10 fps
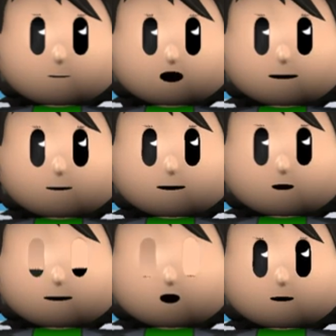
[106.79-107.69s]
And did
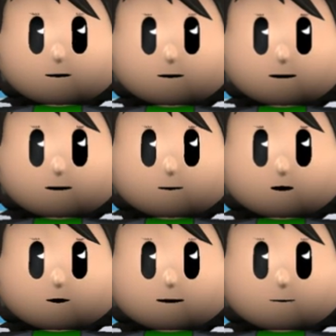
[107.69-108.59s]
you know the mothers
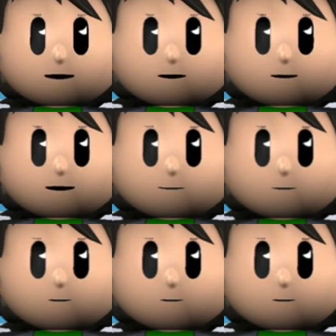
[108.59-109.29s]
were lesbians?